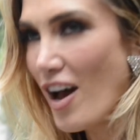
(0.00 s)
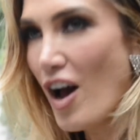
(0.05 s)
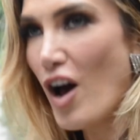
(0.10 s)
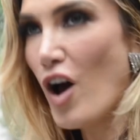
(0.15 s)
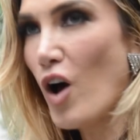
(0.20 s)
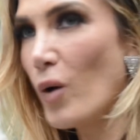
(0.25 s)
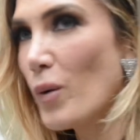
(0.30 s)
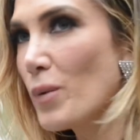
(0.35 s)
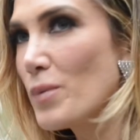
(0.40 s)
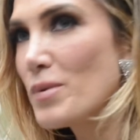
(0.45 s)

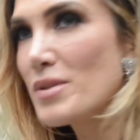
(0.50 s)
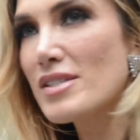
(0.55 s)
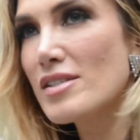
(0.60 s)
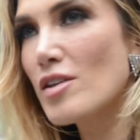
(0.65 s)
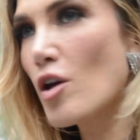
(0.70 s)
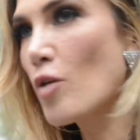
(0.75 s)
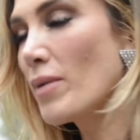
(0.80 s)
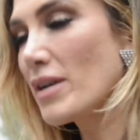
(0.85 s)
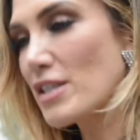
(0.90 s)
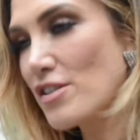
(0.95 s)
Oh, it was so
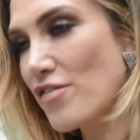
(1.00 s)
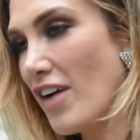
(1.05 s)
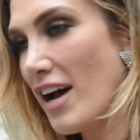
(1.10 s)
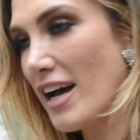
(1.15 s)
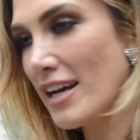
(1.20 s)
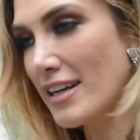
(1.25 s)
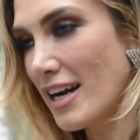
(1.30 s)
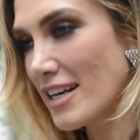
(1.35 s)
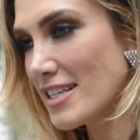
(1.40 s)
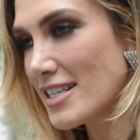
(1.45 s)
much
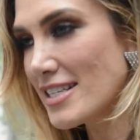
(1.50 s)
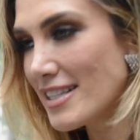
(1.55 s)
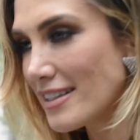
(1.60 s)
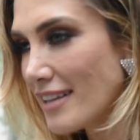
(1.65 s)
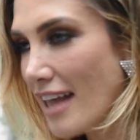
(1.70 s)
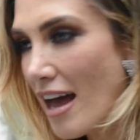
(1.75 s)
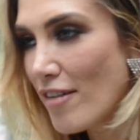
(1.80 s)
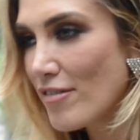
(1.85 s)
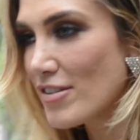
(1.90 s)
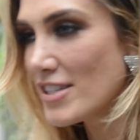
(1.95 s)
fun. I just
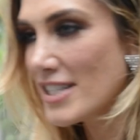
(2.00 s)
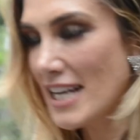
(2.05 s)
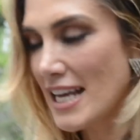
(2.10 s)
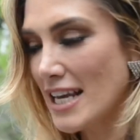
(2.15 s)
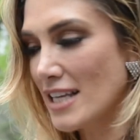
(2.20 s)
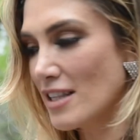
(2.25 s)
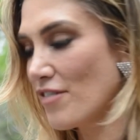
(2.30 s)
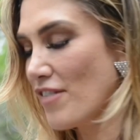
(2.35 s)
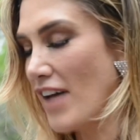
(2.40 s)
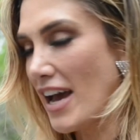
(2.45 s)
love seeing
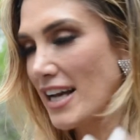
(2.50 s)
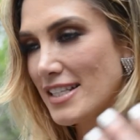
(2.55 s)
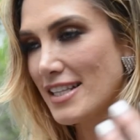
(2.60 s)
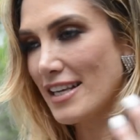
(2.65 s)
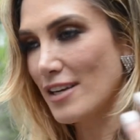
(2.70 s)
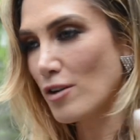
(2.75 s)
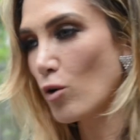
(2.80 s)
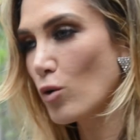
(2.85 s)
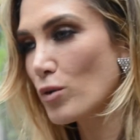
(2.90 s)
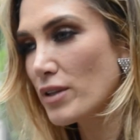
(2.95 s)
the fact
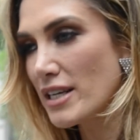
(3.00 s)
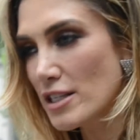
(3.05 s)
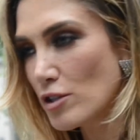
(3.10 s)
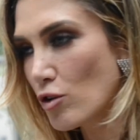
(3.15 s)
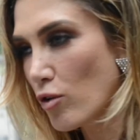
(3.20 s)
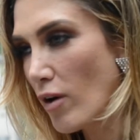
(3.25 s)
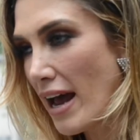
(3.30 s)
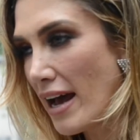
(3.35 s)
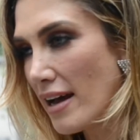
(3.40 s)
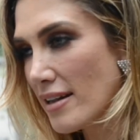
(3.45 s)
that all these
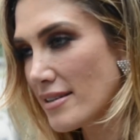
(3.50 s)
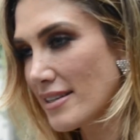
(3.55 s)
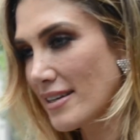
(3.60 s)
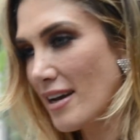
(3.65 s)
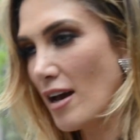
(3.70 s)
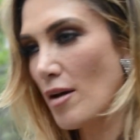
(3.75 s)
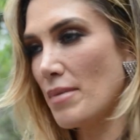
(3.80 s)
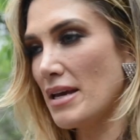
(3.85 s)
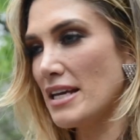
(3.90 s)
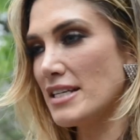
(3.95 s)
crowds are
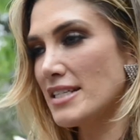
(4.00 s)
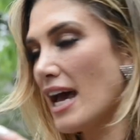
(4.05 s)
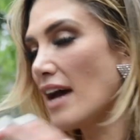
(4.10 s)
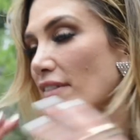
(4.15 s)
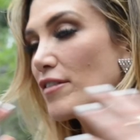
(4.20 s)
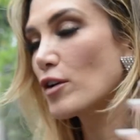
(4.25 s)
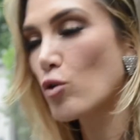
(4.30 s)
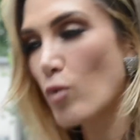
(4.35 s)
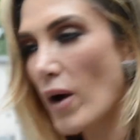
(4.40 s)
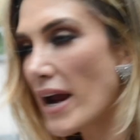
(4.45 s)
coming to have
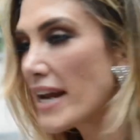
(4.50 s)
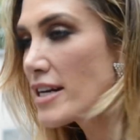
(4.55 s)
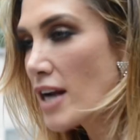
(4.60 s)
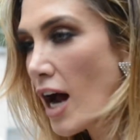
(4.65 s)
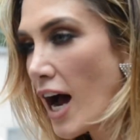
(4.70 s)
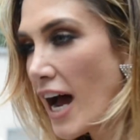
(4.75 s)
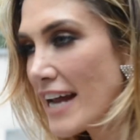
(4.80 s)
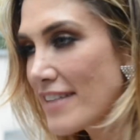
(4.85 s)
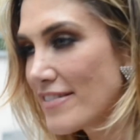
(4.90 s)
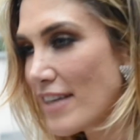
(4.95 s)
a great
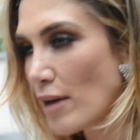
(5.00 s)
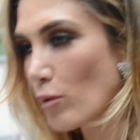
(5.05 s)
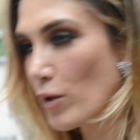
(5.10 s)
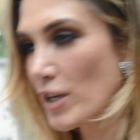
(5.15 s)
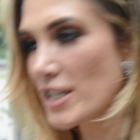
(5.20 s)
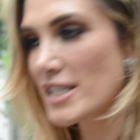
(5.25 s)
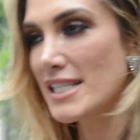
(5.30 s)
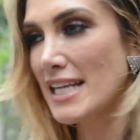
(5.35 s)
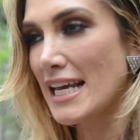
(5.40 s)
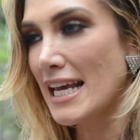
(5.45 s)
night. They want to
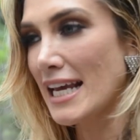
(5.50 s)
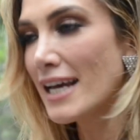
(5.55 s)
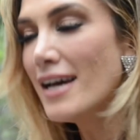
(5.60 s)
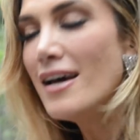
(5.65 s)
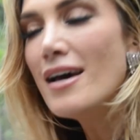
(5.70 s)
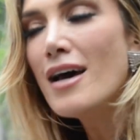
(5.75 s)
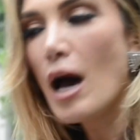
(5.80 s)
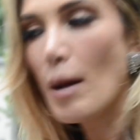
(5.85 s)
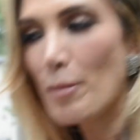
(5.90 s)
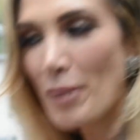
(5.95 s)
sing
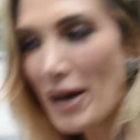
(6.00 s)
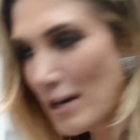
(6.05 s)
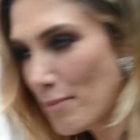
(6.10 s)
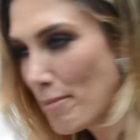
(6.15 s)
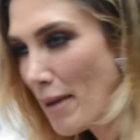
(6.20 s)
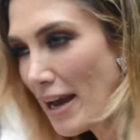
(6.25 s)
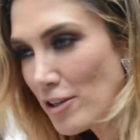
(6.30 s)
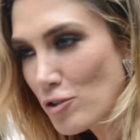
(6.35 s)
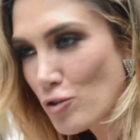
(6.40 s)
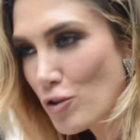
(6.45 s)
a part of
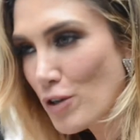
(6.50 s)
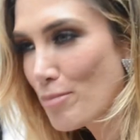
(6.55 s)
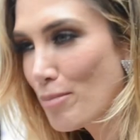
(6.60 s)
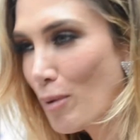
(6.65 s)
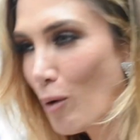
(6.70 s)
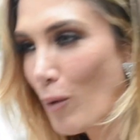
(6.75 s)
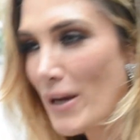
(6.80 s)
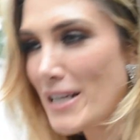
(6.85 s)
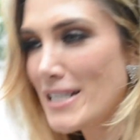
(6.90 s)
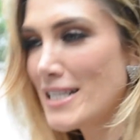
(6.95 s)
Backstreet
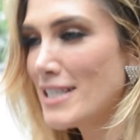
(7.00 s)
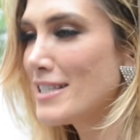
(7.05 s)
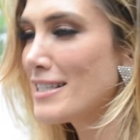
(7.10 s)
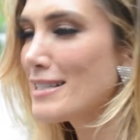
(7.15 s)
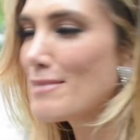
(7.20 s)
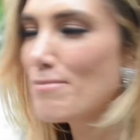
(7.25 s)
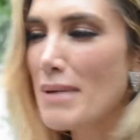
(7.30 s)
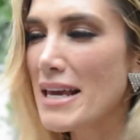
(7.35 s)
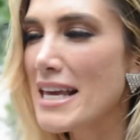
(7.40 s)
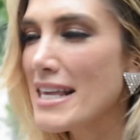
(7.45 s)
Boys and
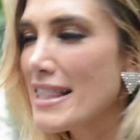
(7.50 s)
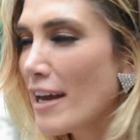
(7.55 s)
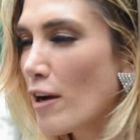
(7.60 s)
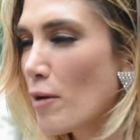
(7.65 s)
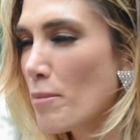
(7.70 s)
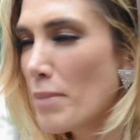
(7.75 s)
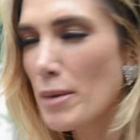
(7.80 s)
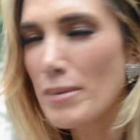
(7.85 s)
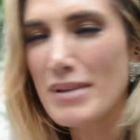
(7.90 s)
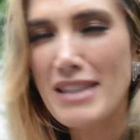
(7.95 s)
just be there and
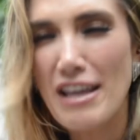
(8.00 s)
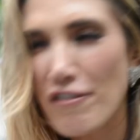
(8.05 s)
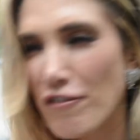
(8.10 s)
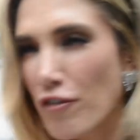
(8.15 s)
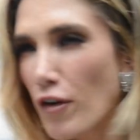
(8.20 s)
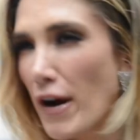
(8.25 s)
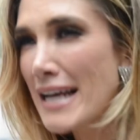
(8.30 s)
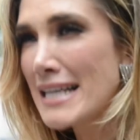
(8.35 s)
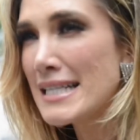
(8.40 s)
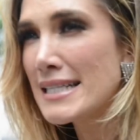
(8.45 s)
be with their
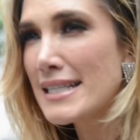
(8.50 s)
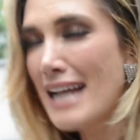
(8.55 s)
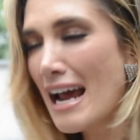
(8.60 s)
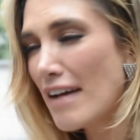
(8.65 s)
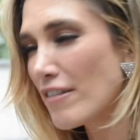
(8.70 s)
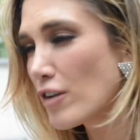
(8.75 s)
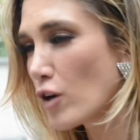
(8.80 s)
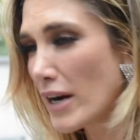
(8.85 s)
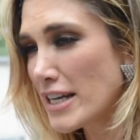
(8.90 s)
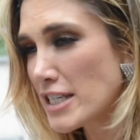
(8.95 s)
friends and have
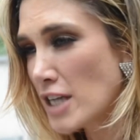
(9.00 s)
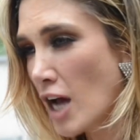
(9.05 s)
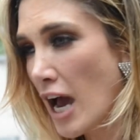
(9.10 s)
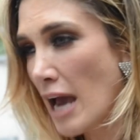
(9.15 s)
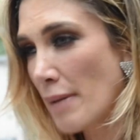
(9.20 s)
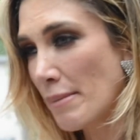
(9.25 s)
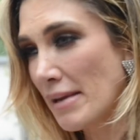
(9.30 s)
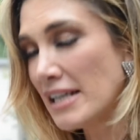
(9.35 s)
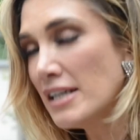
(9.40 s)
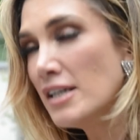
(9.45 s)
a great
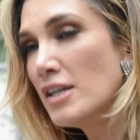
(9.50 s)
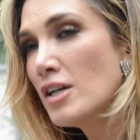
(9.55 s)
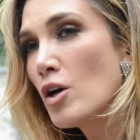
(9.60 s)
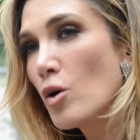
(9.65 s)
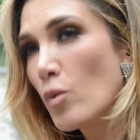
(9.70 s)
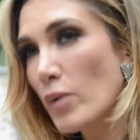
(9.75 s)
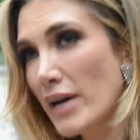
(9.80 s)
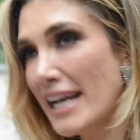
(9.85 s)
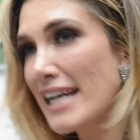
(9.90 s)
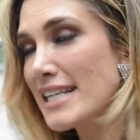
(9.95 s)
time. And
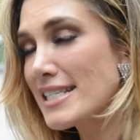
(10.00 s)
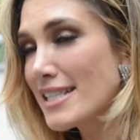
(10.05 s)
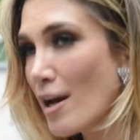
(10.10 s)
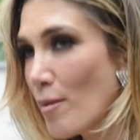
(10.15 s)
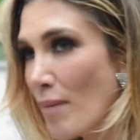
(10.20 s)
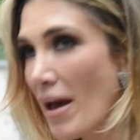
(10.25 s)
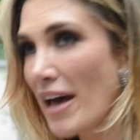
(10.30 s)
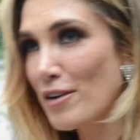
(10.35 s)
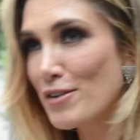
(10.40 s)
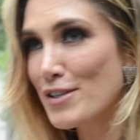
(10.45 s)
when I get to come
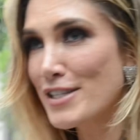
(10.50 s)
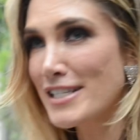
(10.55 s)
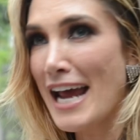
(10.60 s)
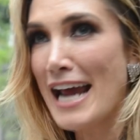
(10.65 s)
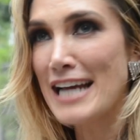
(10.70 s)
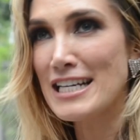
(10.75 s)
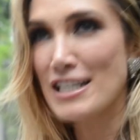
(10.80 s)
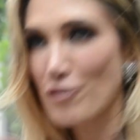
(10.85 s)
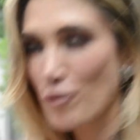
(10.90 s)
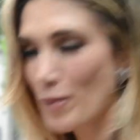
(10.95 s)
out on
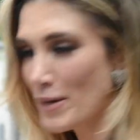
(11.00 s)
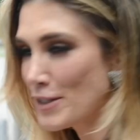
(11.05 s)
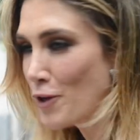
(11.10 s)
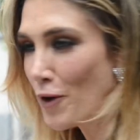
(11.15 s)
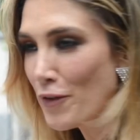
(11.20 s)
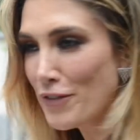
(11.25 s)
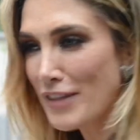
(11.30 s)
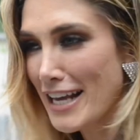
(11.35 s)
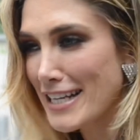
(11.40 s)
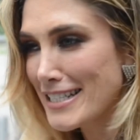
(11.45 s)
stage, everyone's
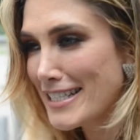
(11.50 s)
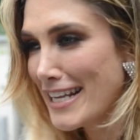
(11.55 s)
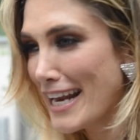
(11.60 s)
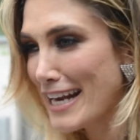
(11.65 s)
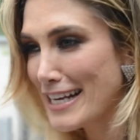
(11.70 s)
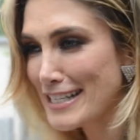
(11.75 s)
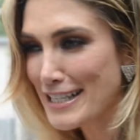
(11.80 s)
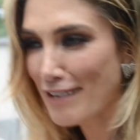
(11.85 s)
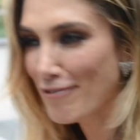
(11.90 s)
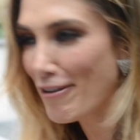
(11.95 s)
got their
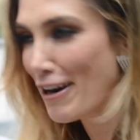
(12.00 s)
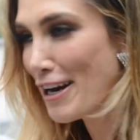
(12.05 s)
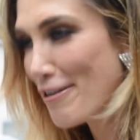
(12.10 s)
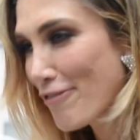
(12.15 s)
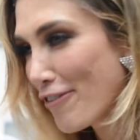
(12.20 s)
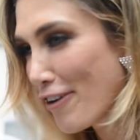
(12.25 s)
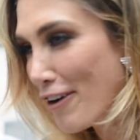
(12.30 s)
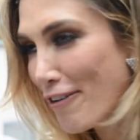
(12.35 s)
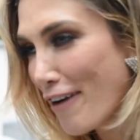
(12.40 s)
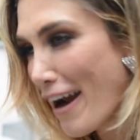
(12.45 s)
seats. They're ready
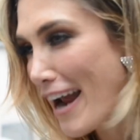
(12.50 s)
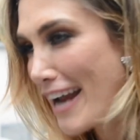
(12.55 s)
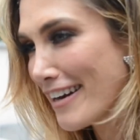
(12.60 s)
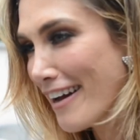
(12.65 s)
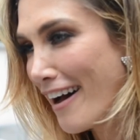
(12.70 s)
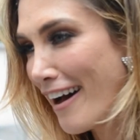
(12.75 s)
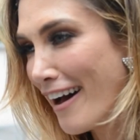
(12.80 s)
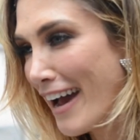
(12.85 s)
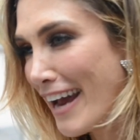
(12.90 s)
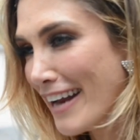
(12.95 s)
for a great
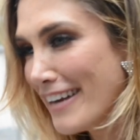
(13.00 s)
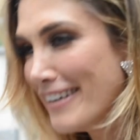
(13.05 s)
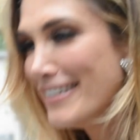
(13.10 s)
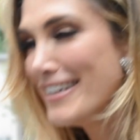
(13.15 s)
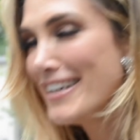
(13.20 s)
night.